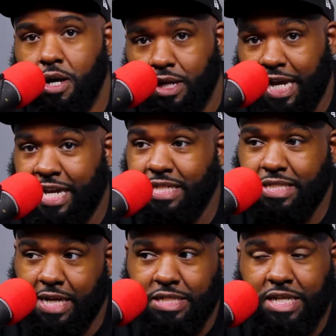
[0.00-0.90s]
Like he
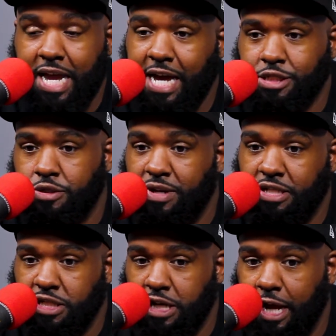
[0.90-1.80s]
says he has to do that
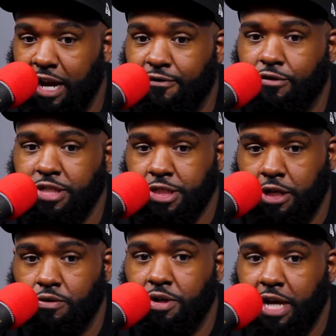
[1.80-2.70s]
shit every
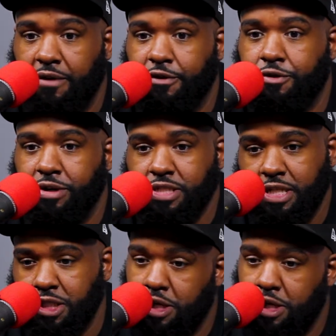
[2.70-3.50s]
single day for 360.